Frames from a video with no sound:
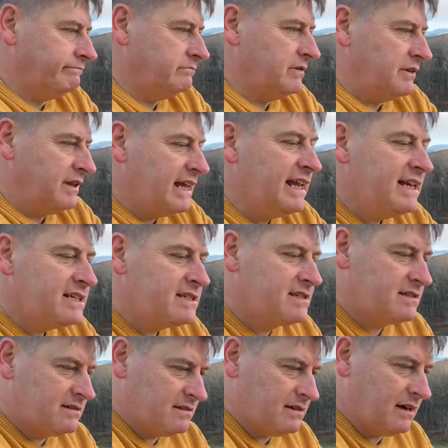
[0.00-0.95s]

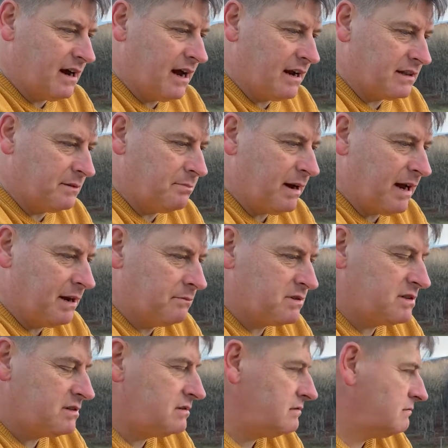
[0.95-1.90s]
these are the
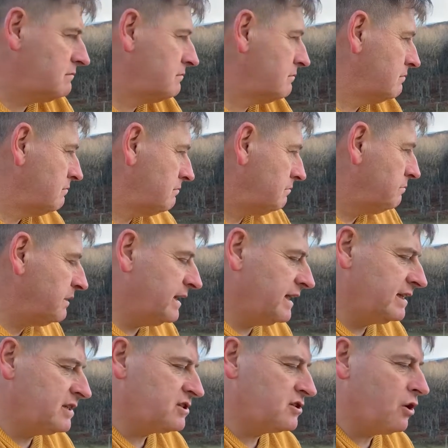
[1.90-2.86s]
pipes
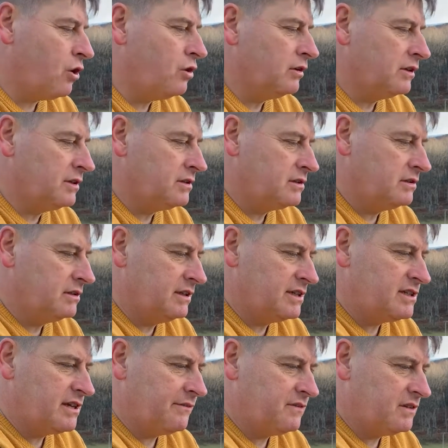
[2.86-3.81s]
played in Scotland in the
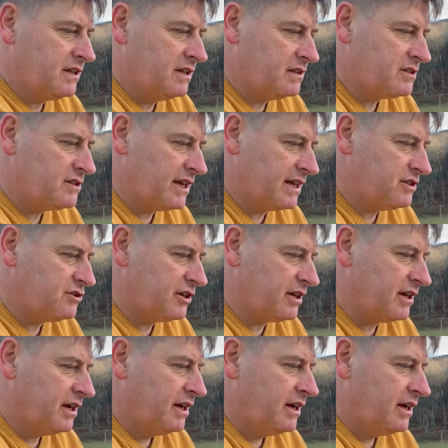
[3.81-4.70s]
17th century.